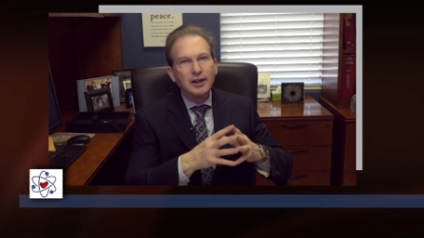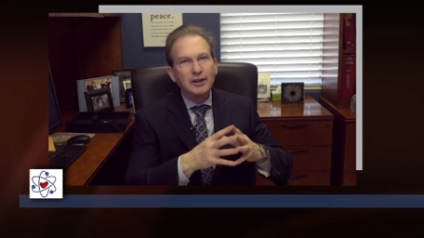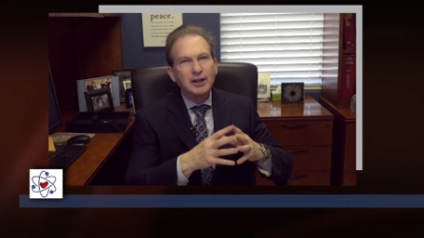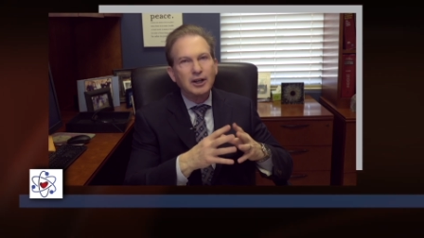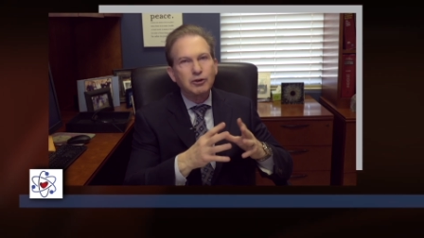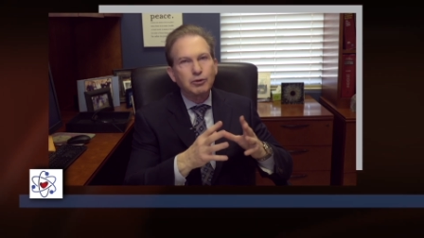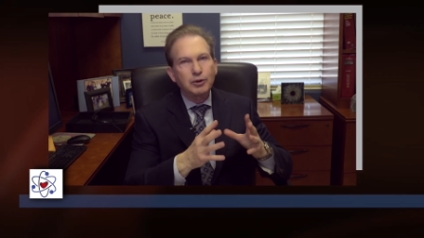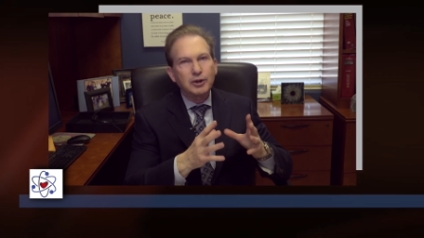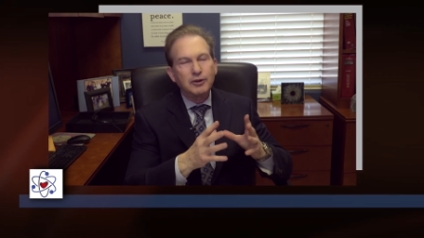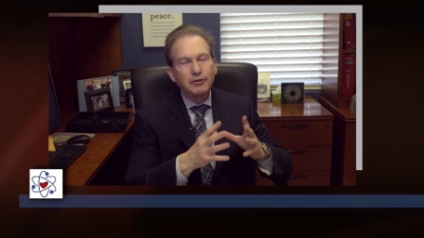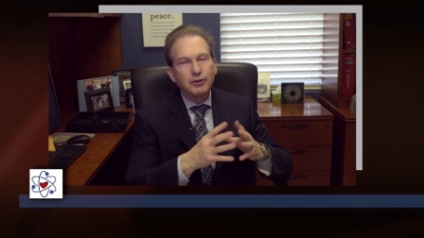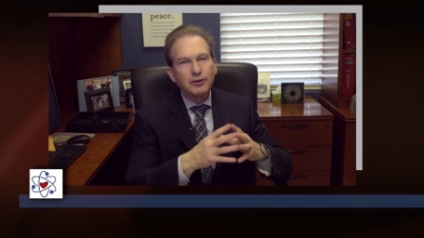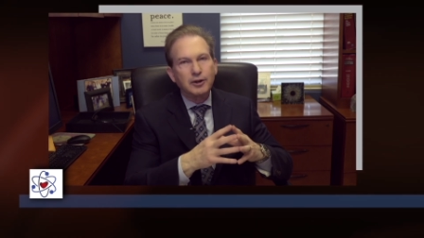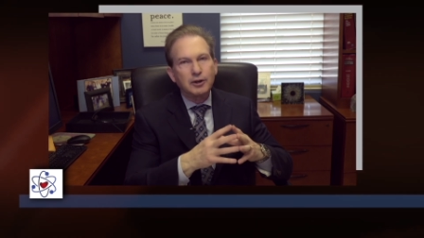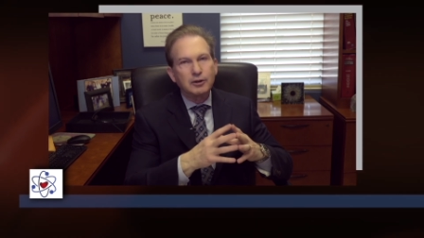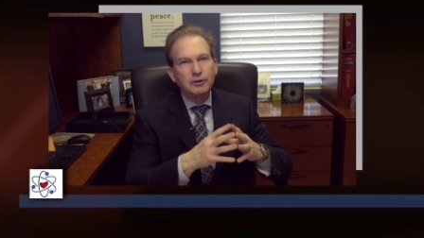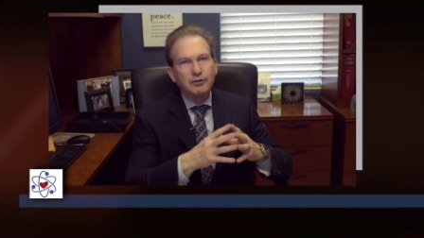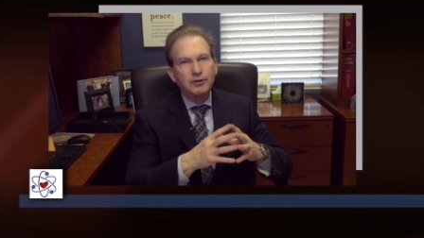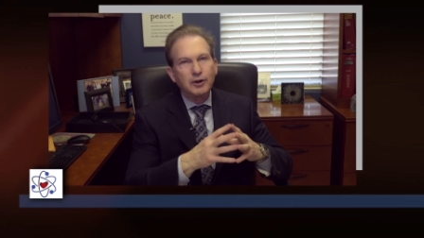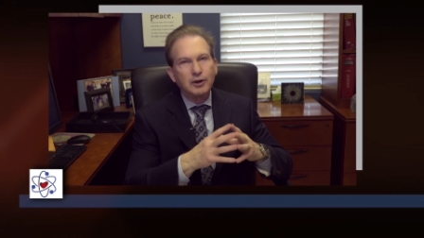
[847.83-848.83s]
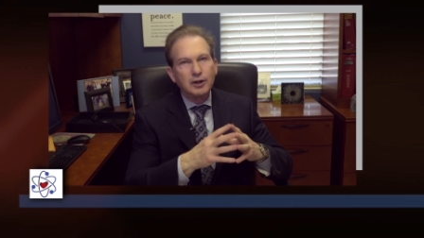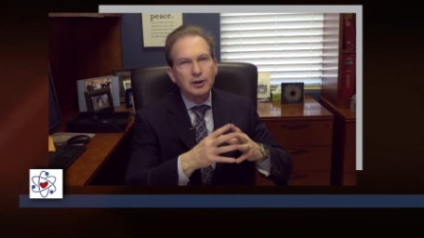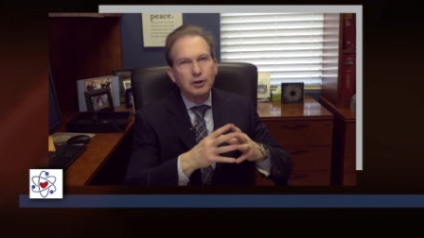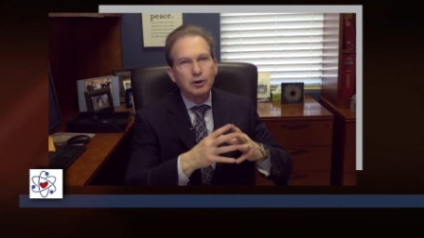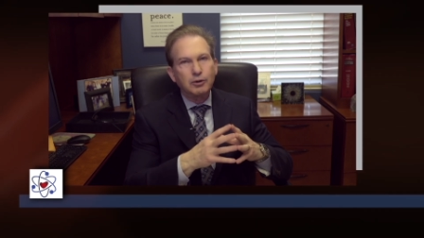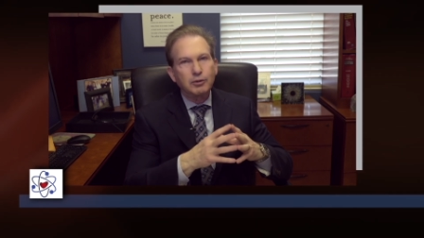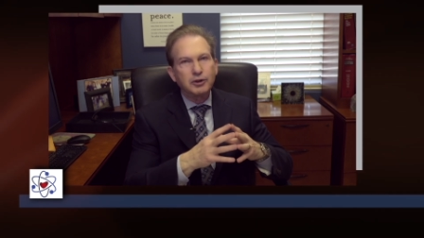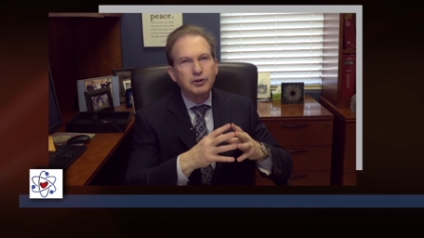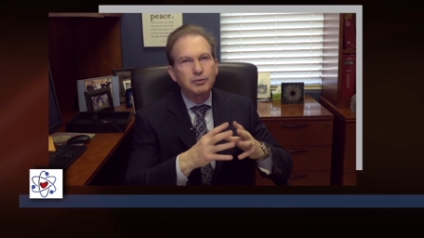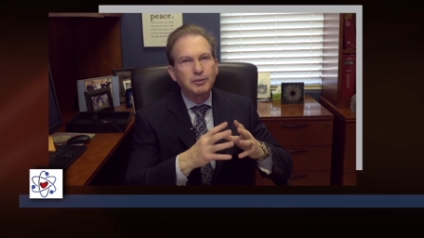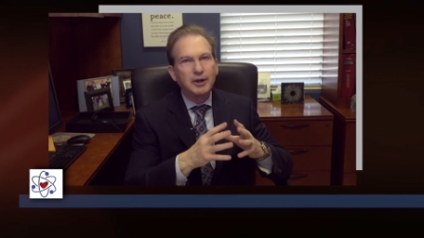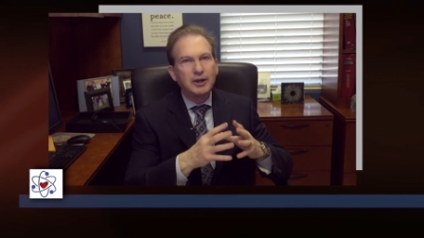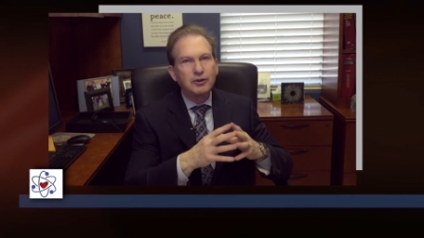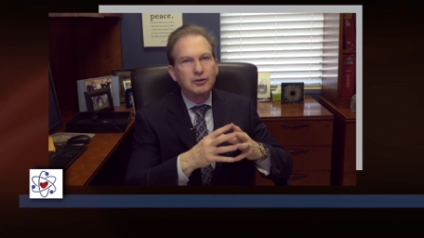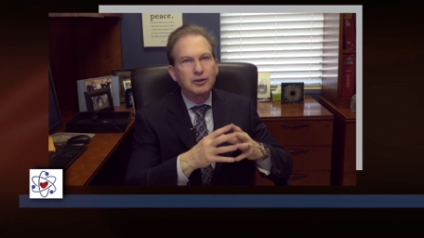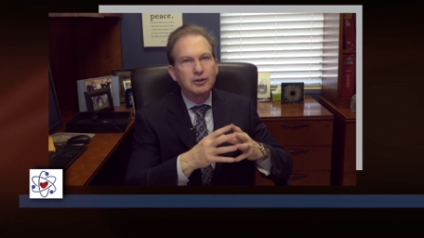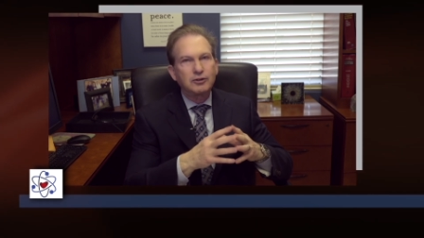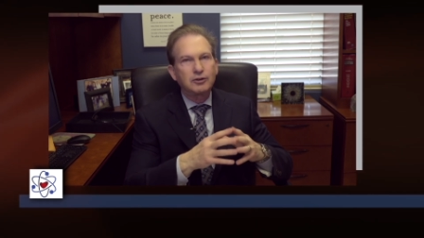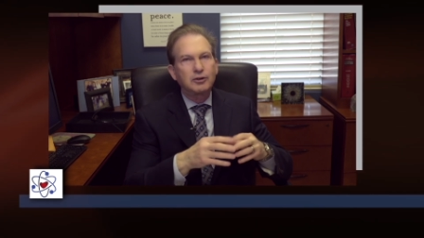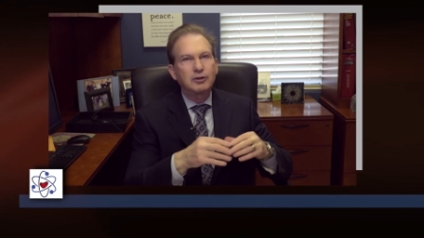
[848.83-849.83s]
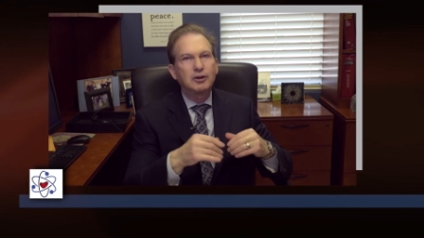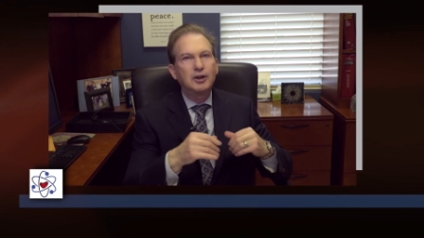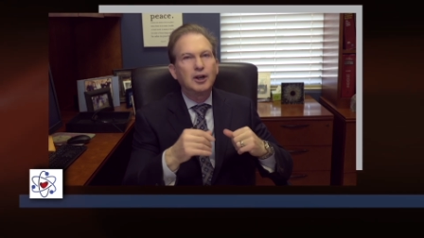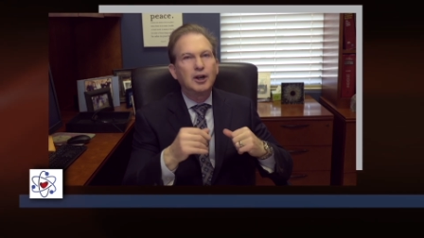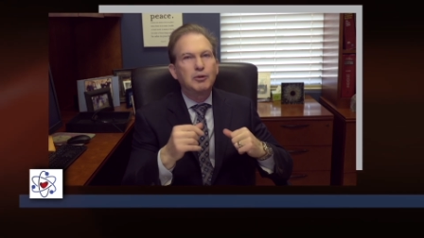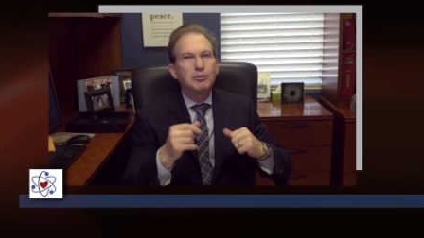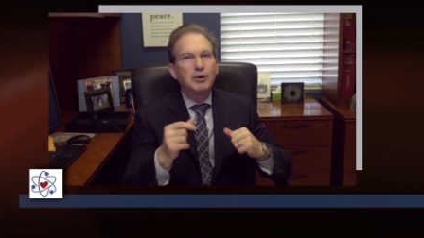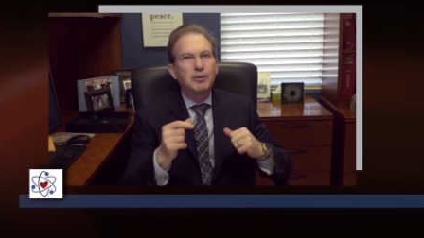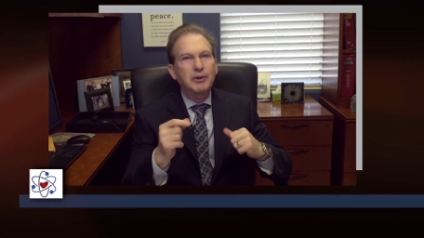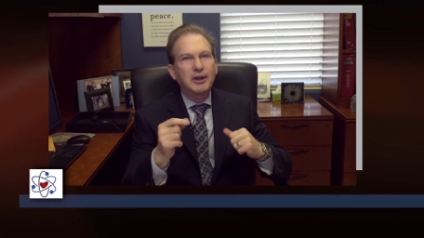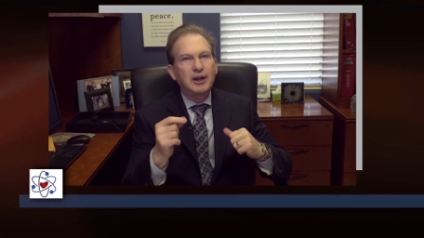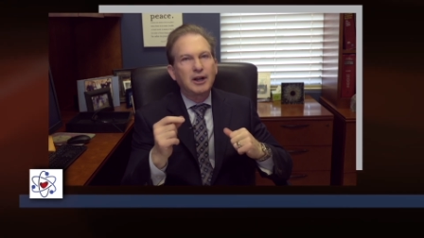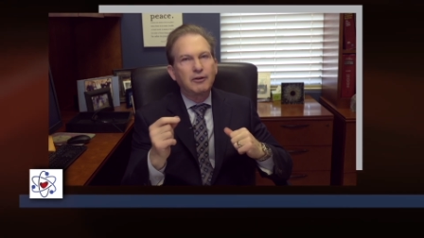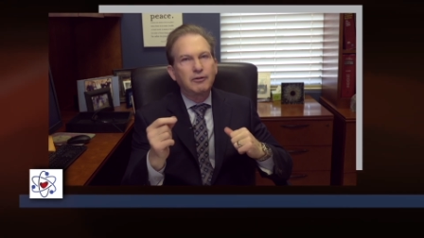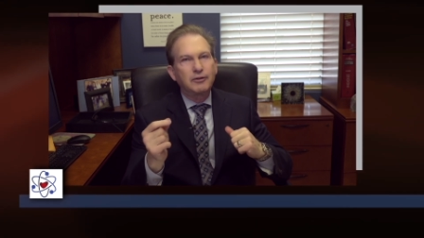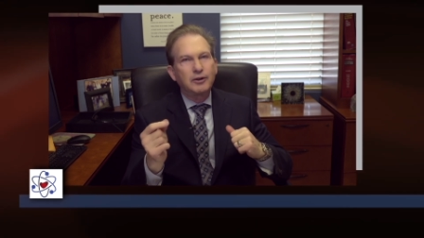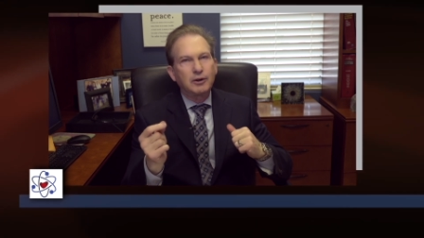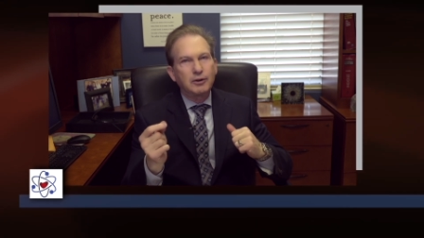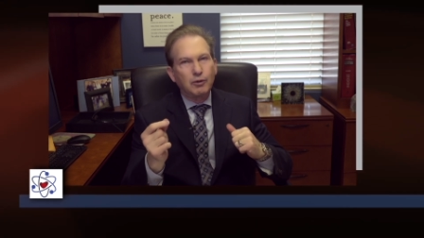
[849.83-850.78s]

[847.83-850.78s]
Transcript: That's really for the very low-risk patients or people that have